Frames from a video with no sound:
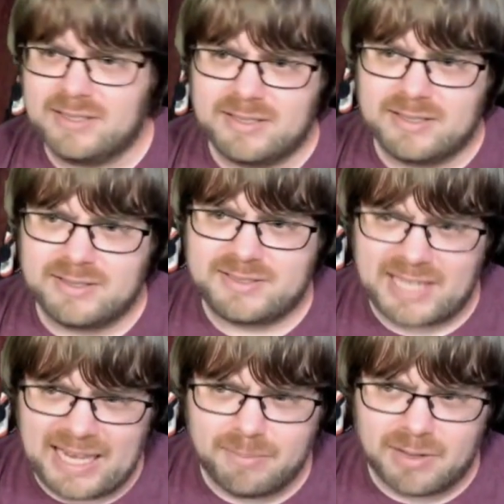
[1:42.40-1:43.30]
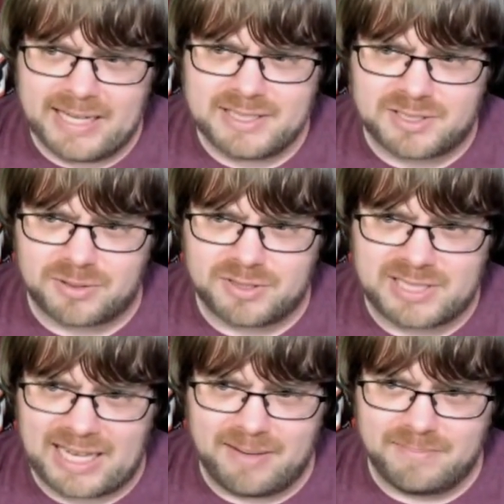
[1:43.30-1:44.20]
same
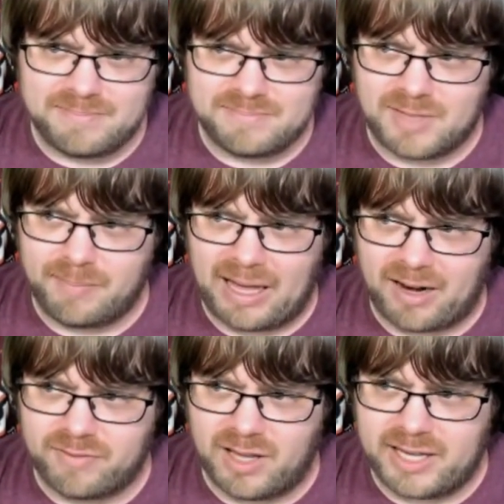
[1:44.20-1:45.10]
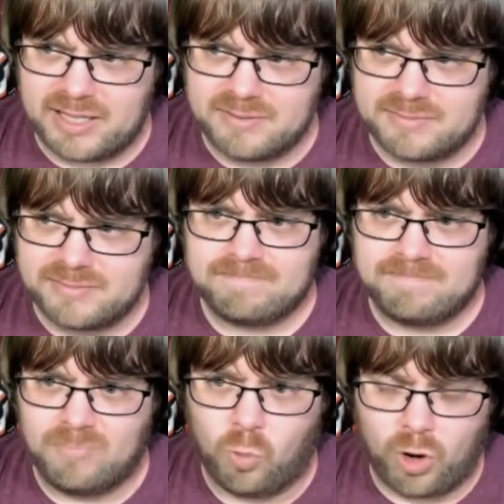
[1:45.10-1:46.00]
amount of light,
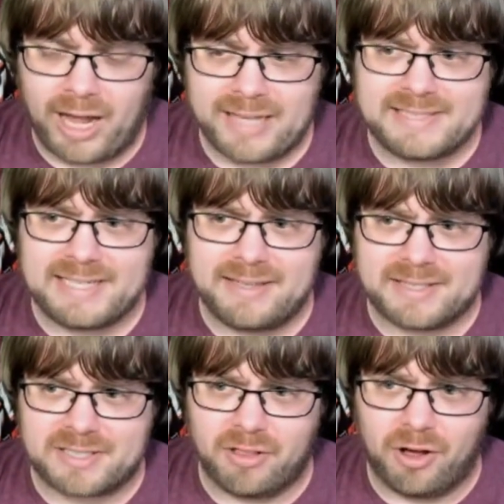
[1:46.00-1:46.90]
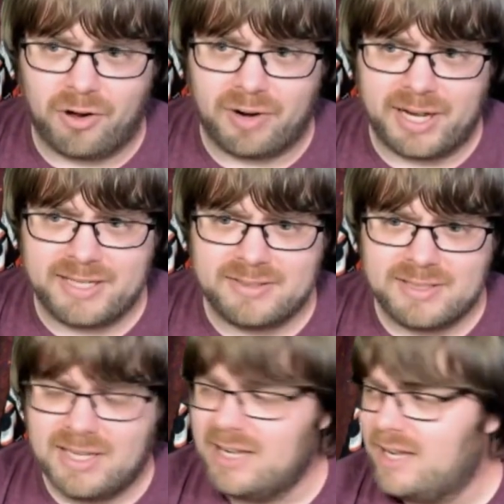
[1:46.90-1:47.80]
we're not seeing this glow, right?
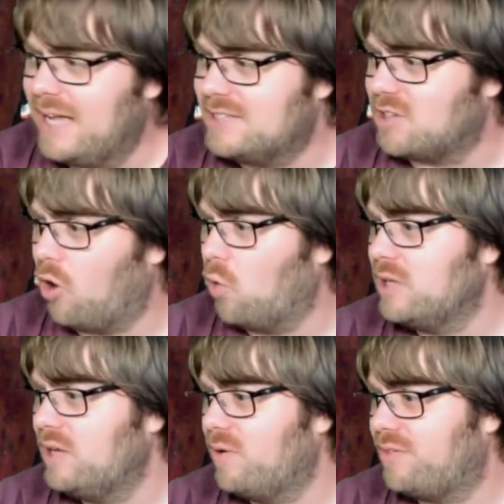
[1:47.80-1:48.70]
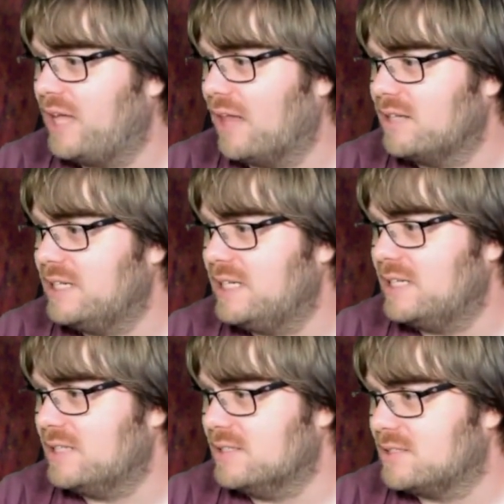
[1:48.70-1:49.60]
It's only with the
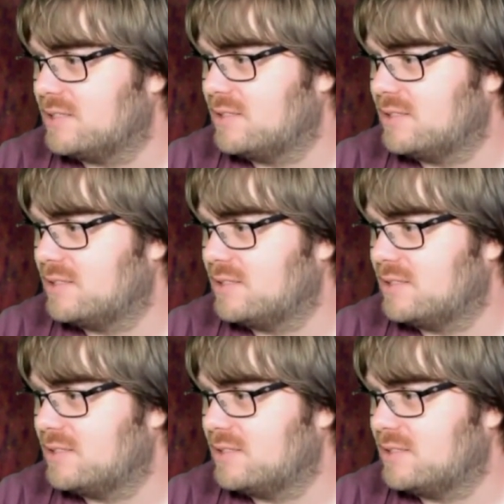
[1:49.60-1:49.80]
LEDs,